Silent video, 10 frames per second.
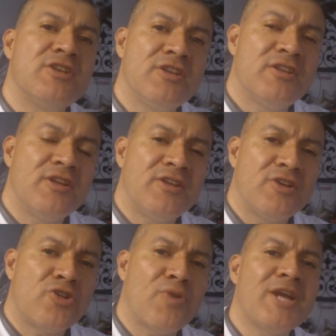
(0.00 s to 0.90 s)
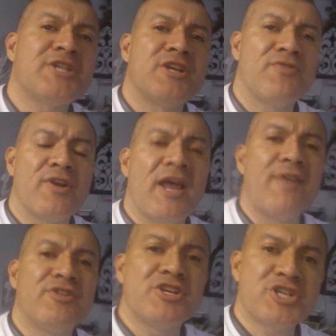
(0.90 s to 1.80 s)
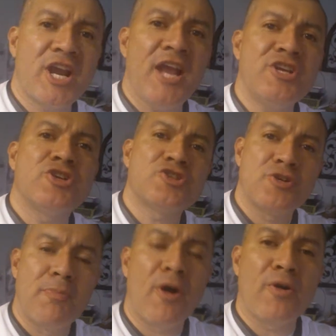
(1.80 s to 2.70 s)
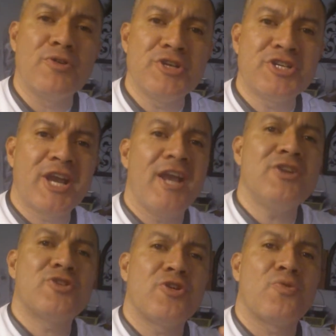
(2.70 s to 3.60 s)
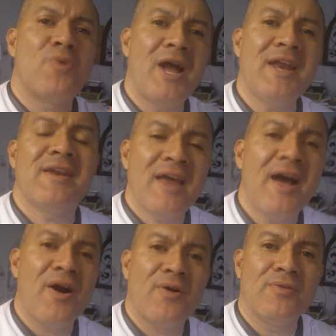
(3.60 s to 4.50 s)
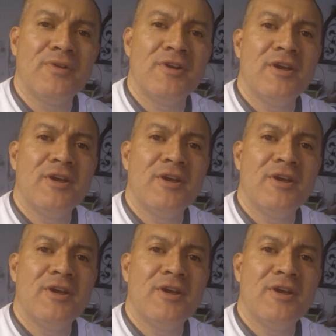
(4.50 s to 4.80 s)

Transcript: the, the direction of your life, to change your tomorrow, to change your right now.